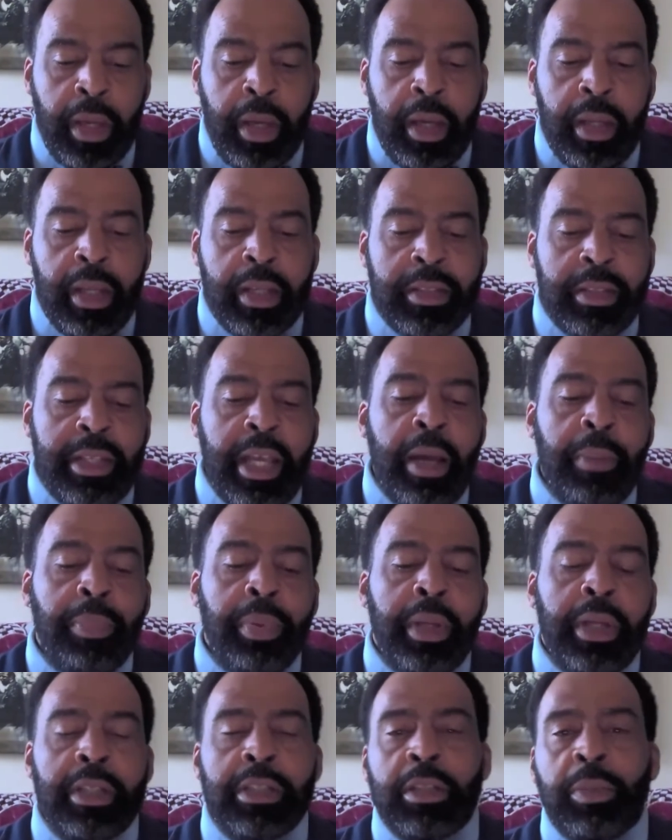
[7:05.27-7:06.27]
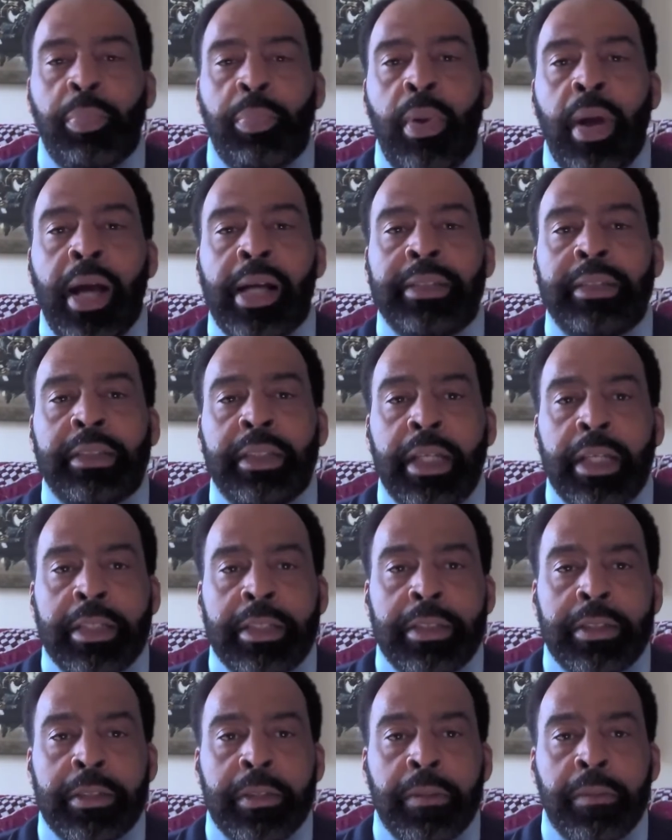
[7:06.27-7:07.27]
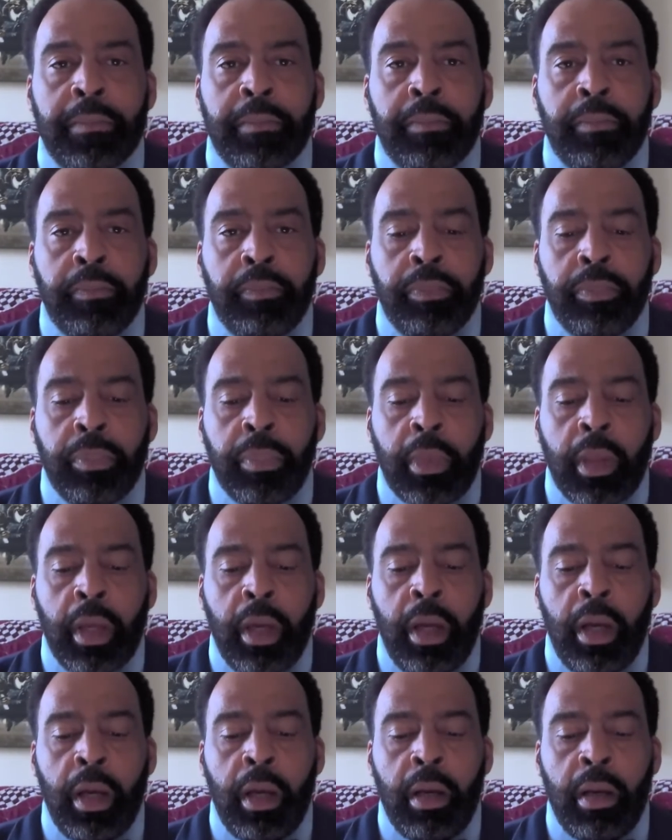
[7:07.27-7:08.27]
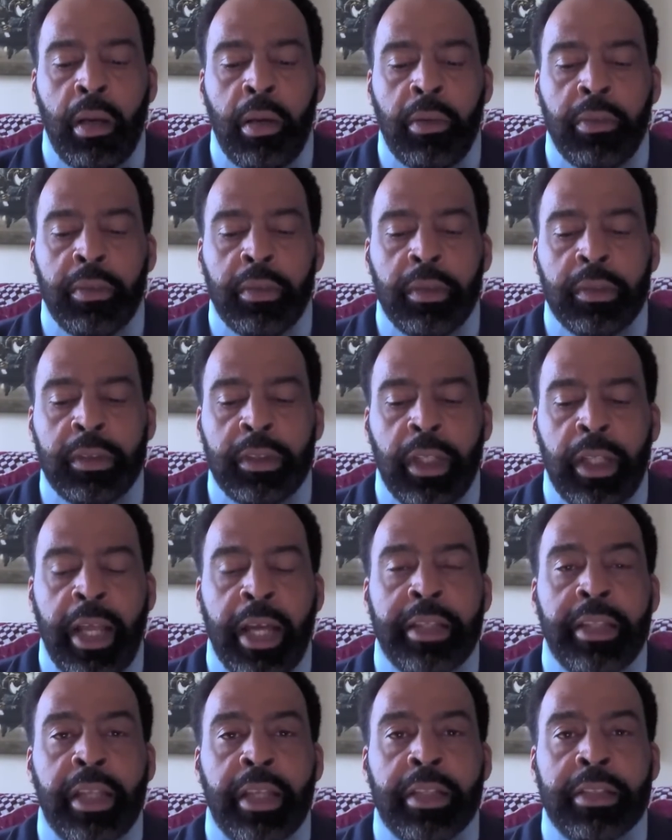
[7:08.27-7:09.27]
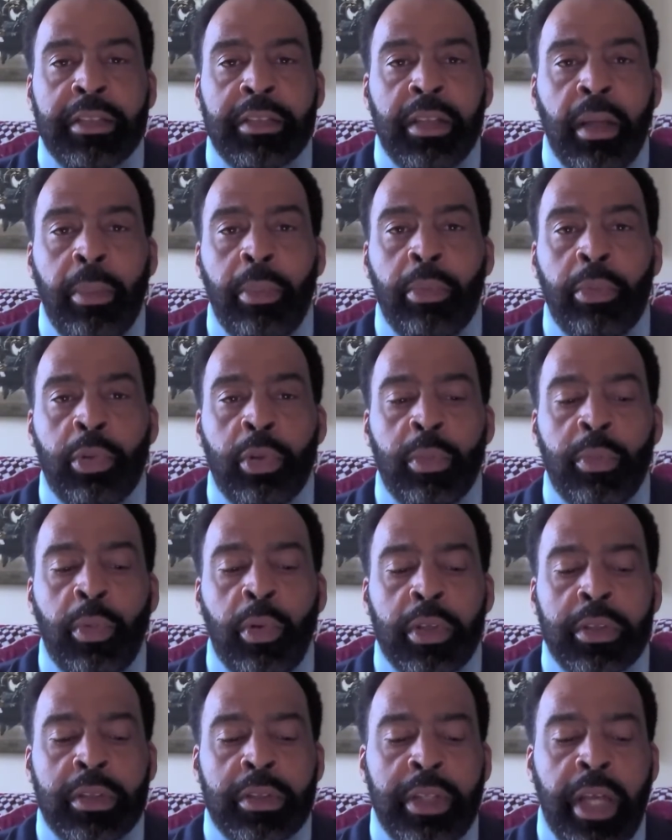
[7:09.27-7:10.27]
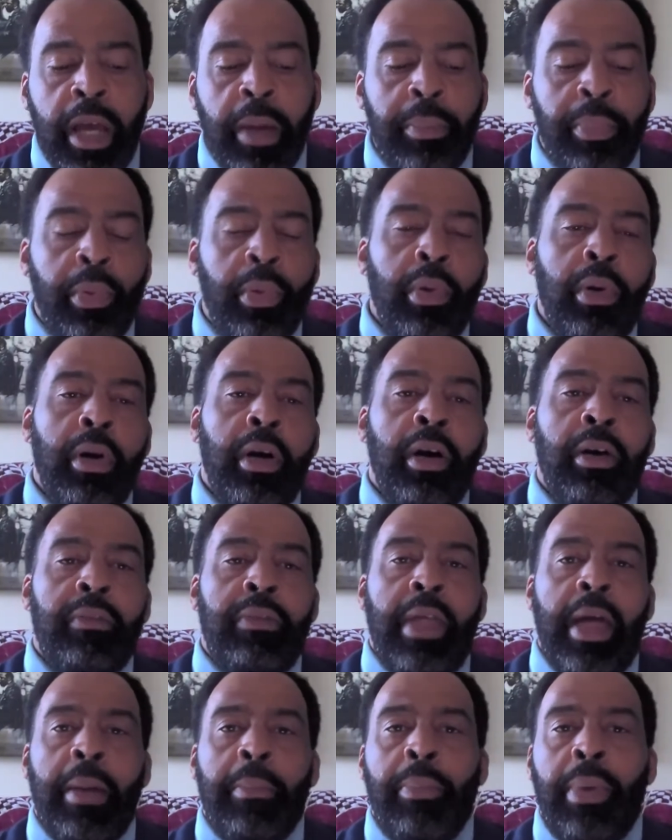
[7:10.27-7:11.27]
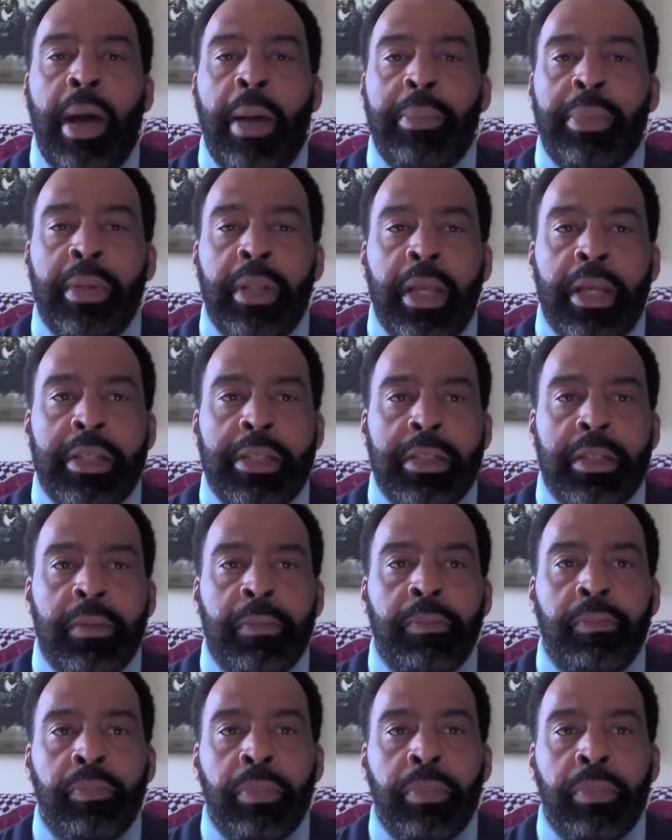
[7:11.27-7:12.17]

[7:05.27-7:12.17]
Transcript: And then sampling is the process of selecting a subgroup or sample of that population.